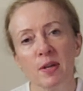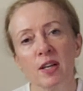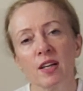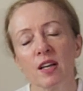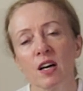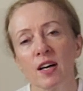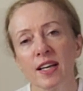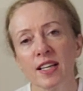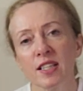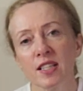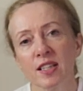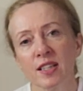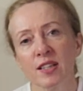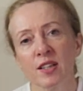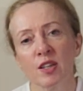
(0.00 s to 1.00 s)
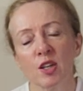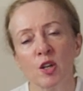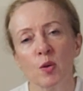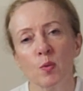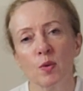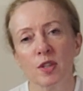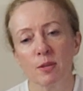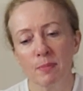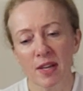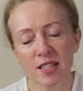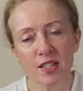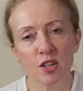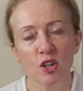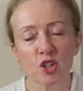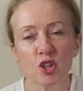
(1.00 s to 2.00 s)
and glide with the
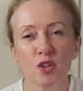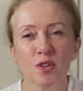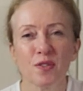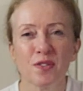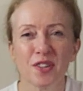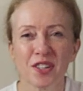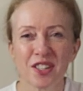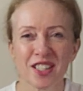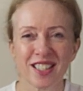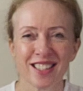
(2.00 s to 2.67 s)
massage on the foot.